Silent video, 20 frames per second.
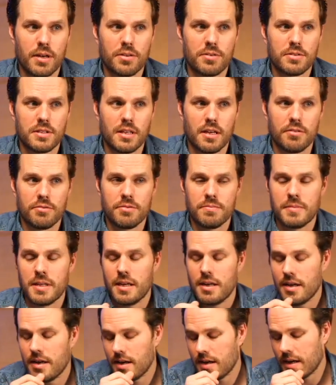rather tough.
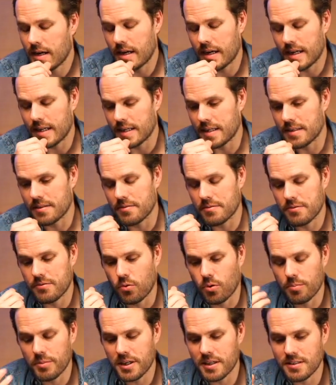
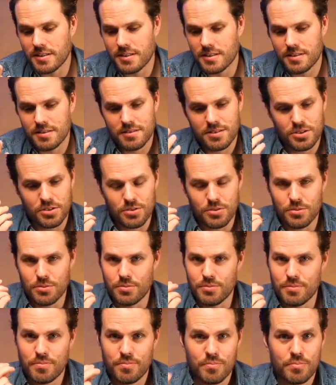4 minutes
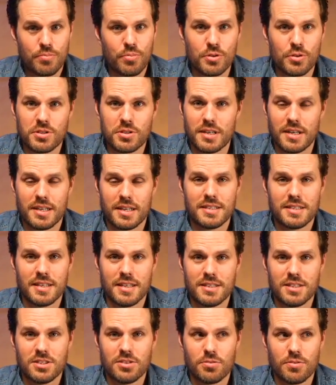to push it onto
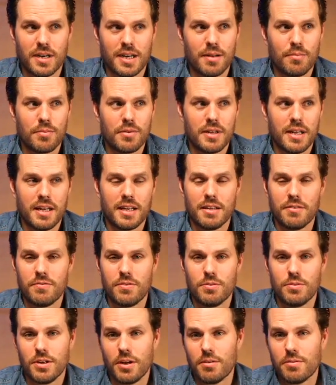Instagram, and if you
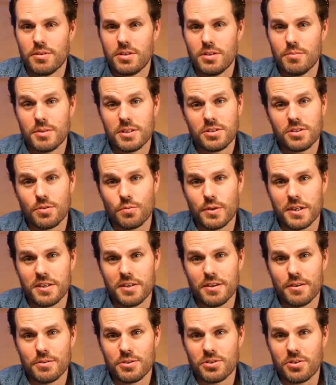don't, you missed your
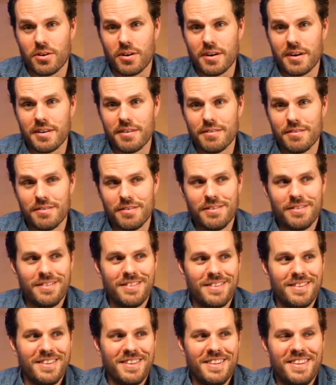window, sorry,
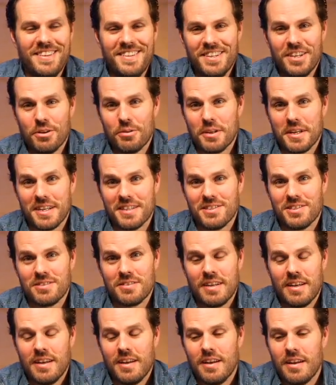no dice.
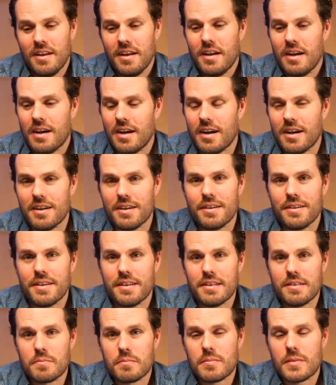
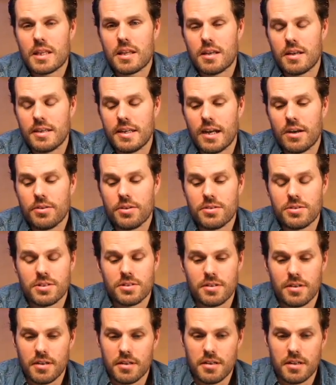Now there's
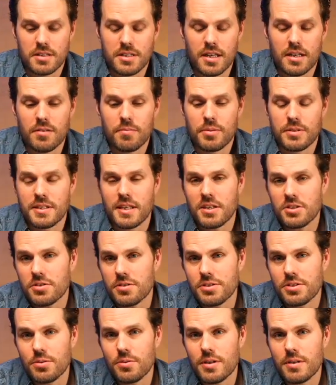a ton of potential
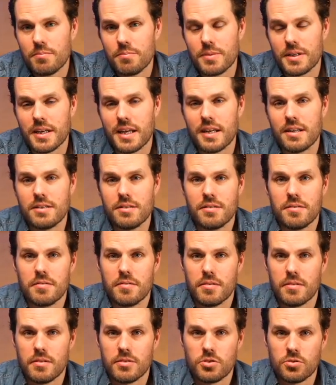to it, but again,
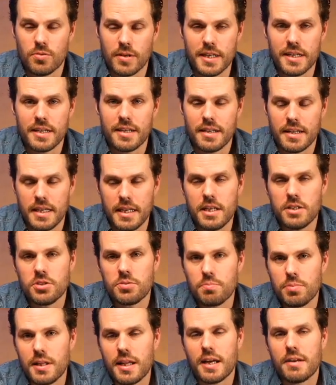treating each
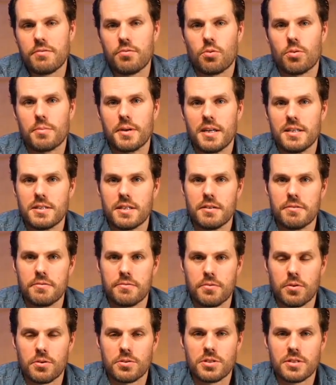platform as a
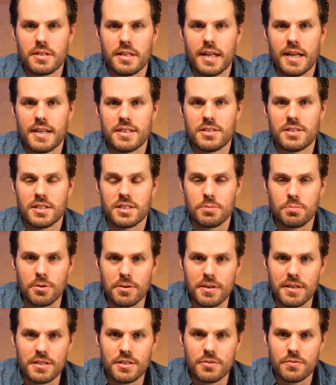first-class
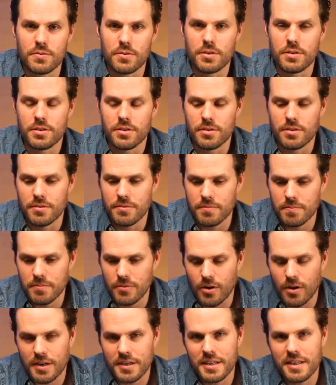experience for your
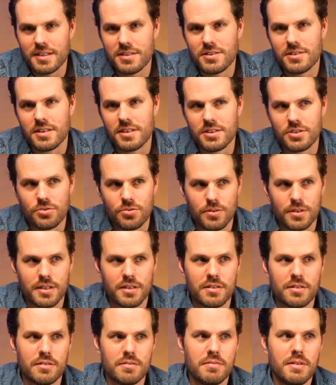audience is
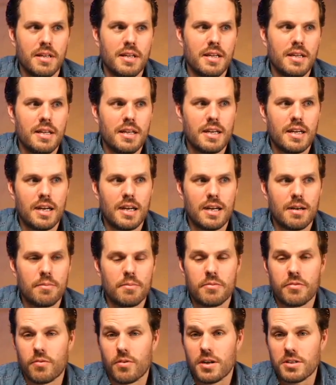critical.
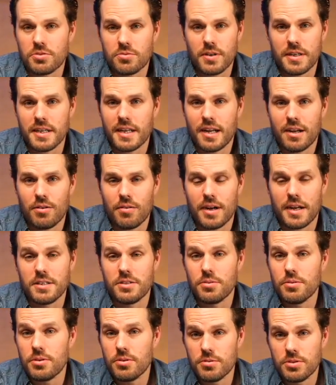For us right now, I do
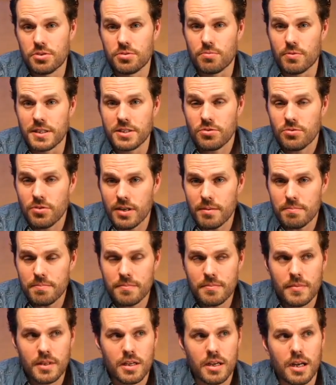use Restream,
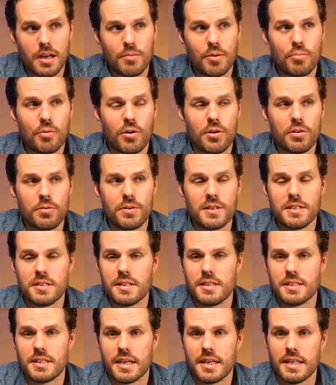but part of the reason
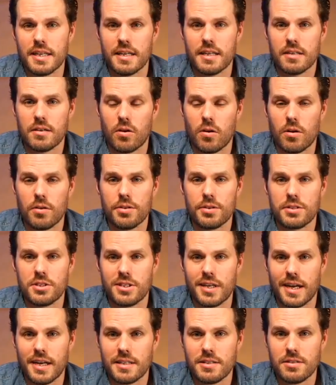is I get all the
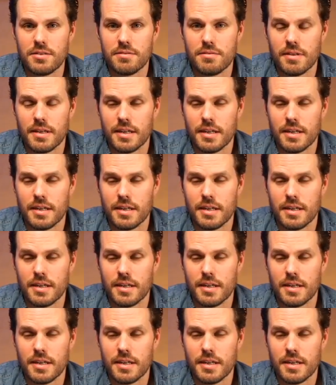chat,